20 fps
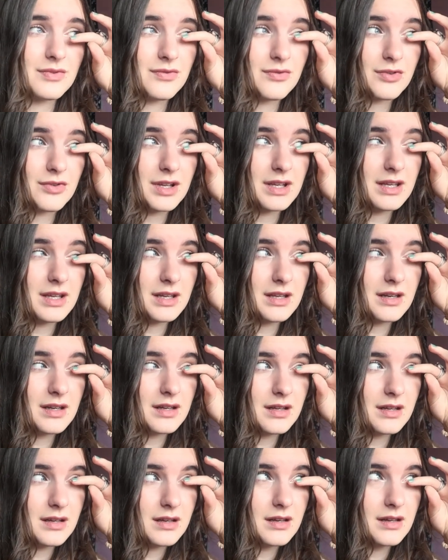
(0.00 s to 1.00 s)
freaky,
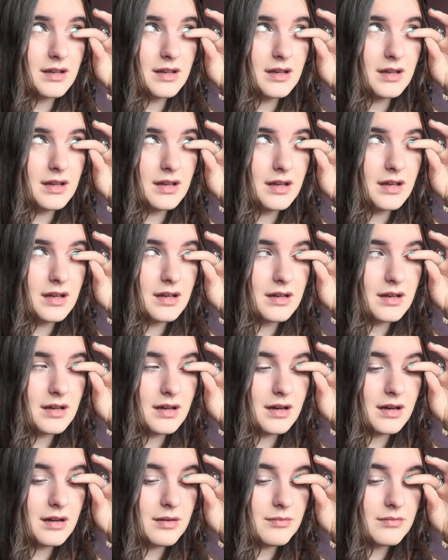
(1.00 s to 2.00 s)
isn't
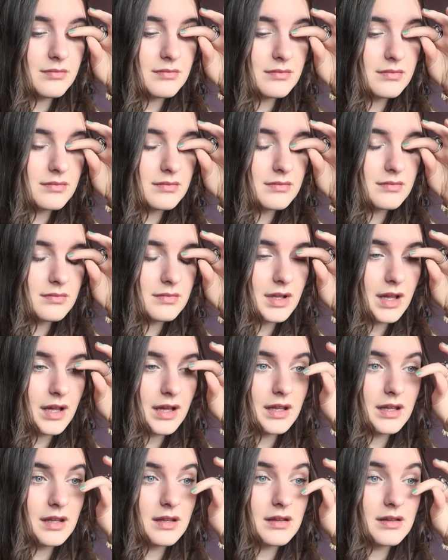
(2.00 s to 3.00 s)
he?
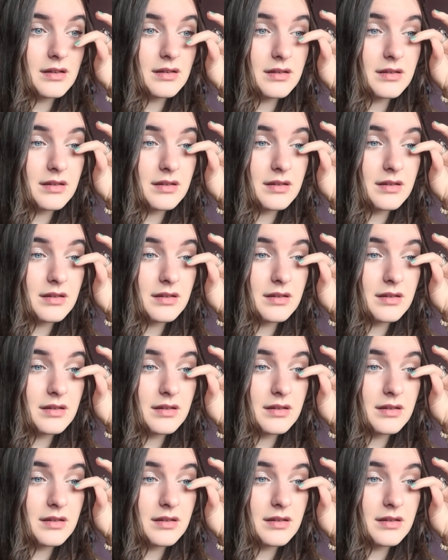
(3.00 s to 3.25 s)
Like,